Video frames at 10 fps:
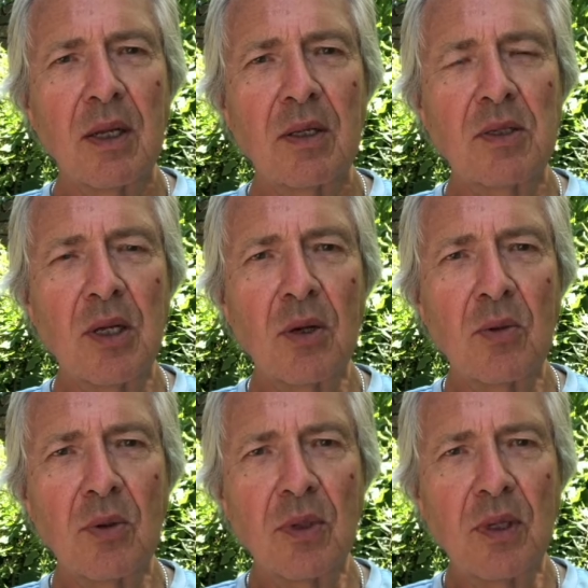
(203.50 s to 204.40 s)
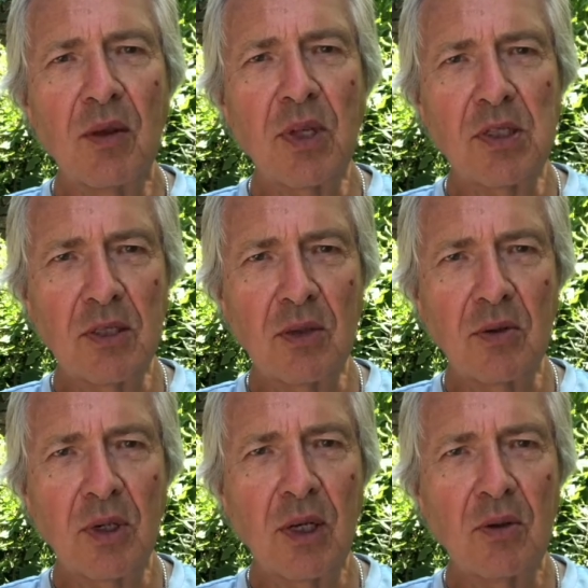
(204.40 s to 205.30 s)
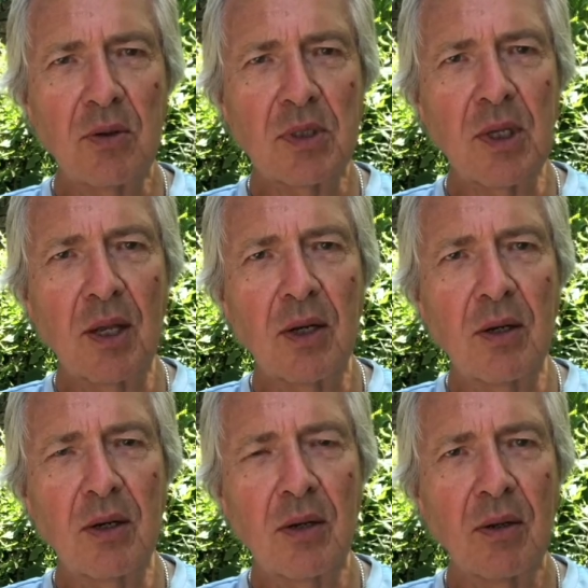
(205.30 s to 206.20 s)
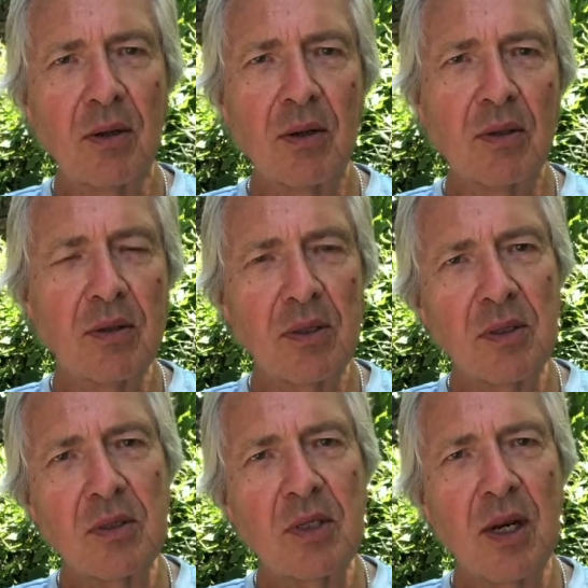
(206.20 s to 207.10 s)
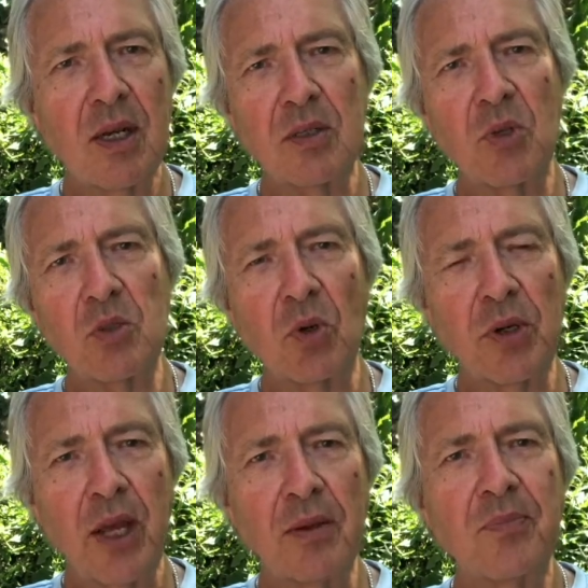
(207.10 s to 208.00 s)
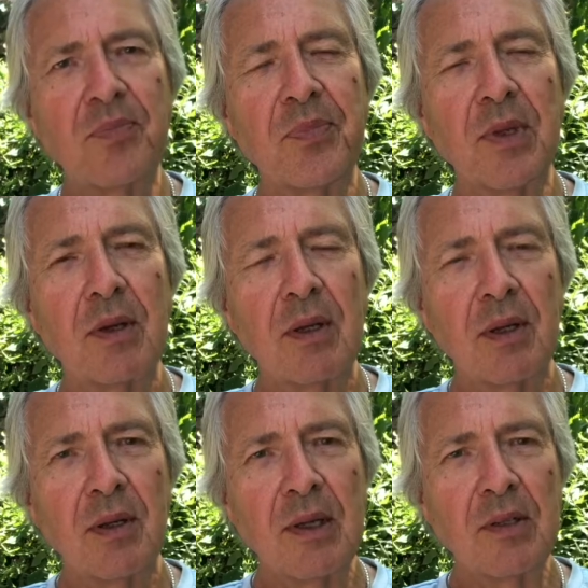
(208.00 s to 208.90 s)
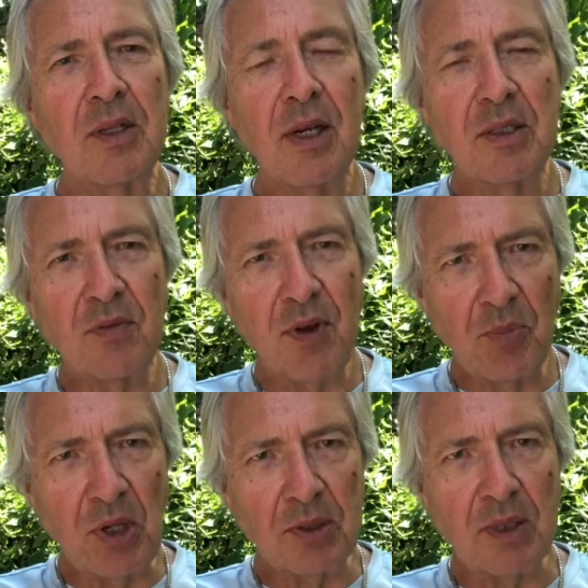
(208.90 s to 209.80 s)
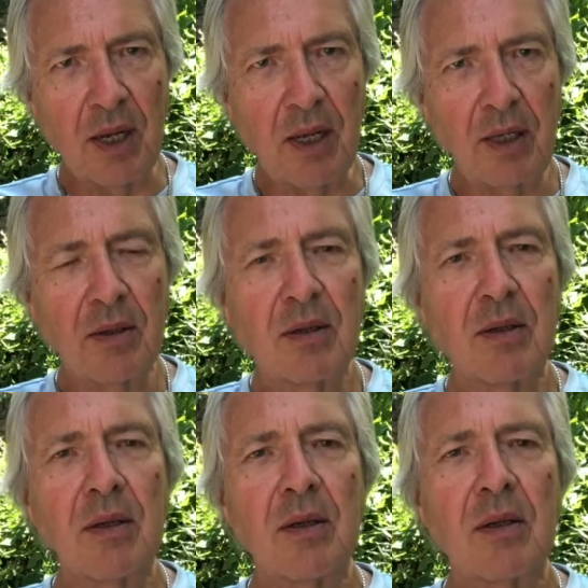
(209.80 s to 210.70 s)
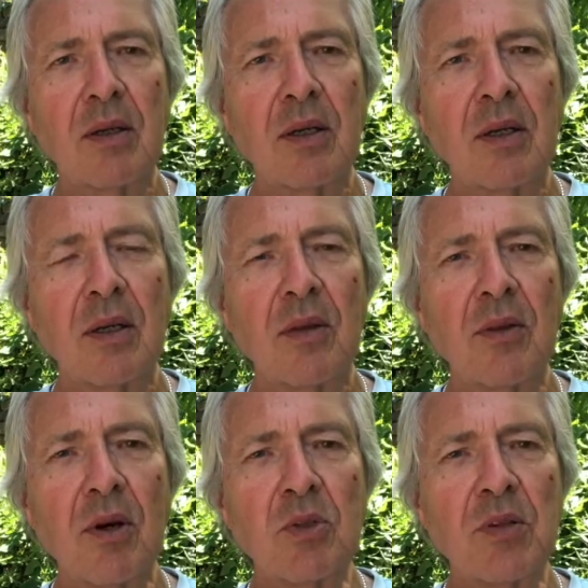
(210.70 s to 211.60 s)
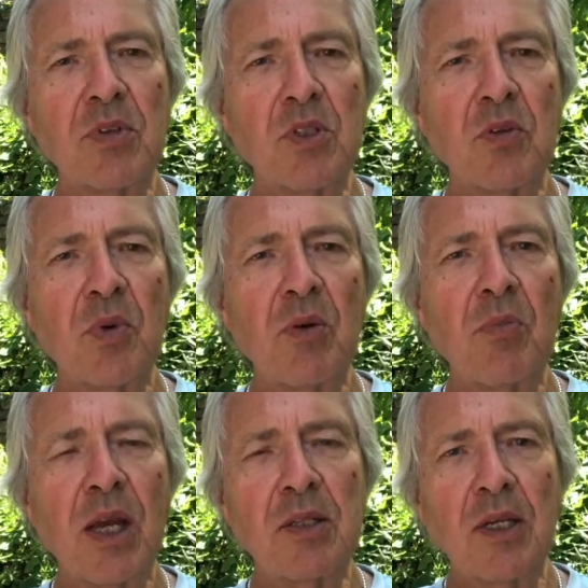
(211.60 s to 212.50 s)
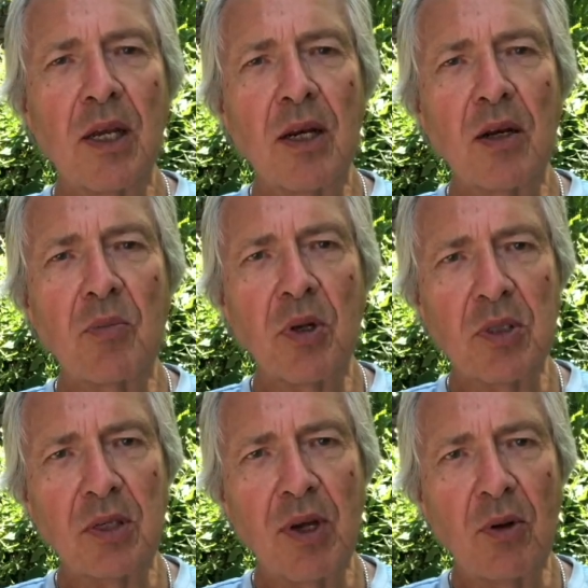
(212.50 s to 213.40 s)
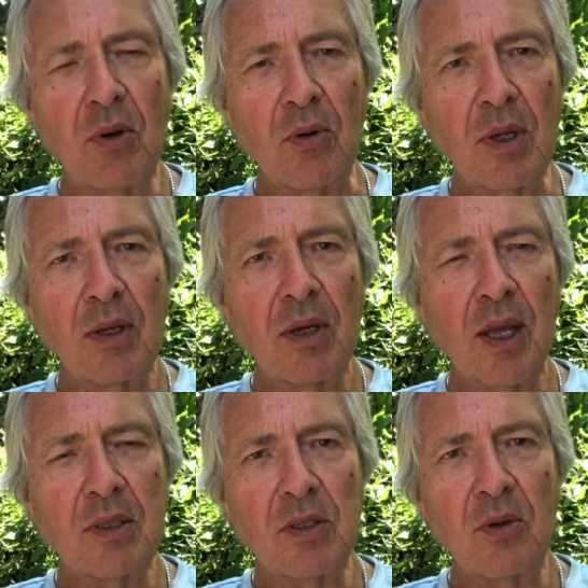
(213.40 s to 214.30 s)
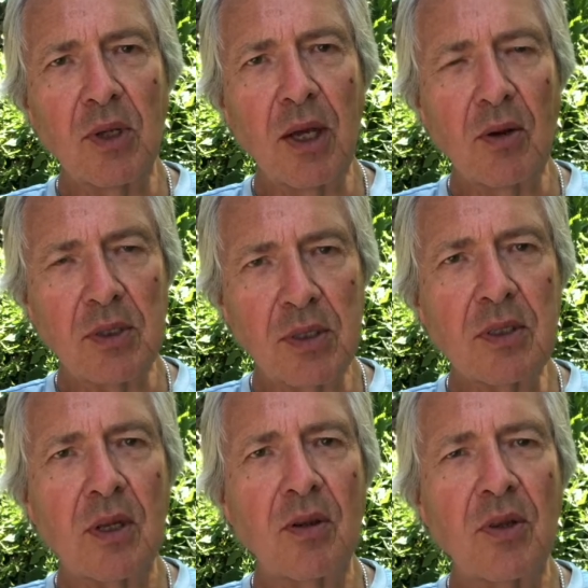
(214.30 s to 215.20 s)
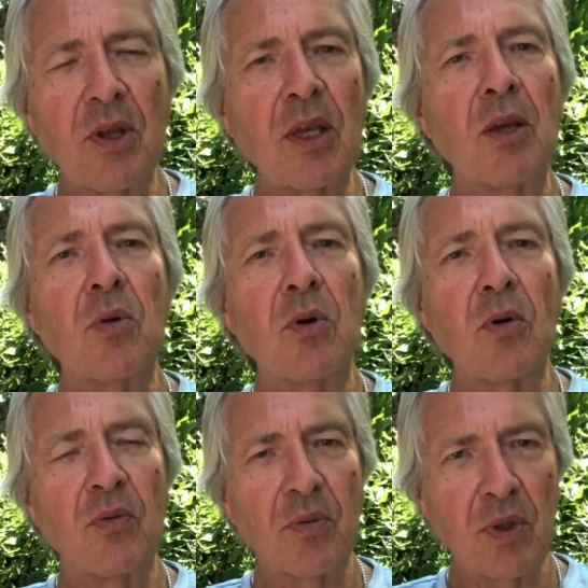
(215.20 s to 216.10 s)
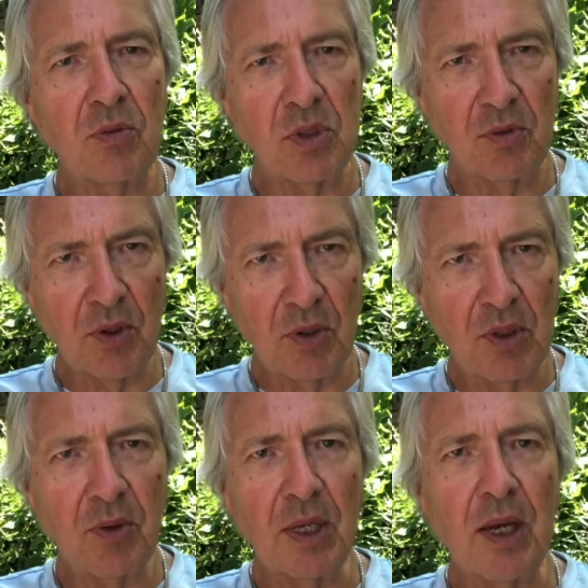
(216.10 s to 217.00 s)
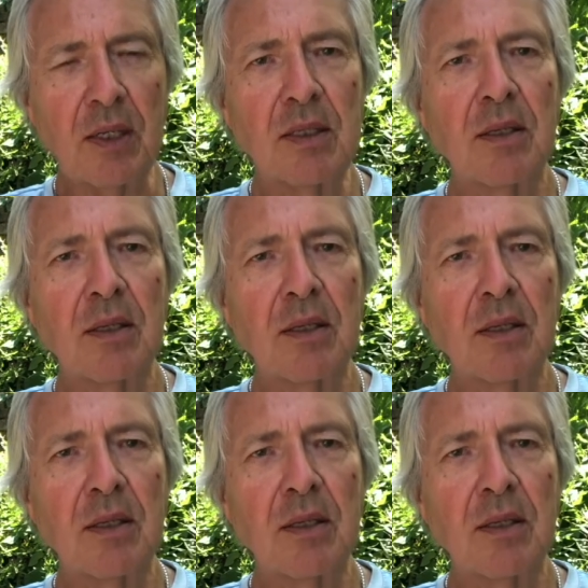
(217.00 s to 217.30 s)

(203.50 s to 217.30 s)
So if this isn't good news, then today's a miserable day. Today's a fabulous day. Those of us who have been maintaining a positive outlook against all the odds, and thank you all for those of you who are doing that,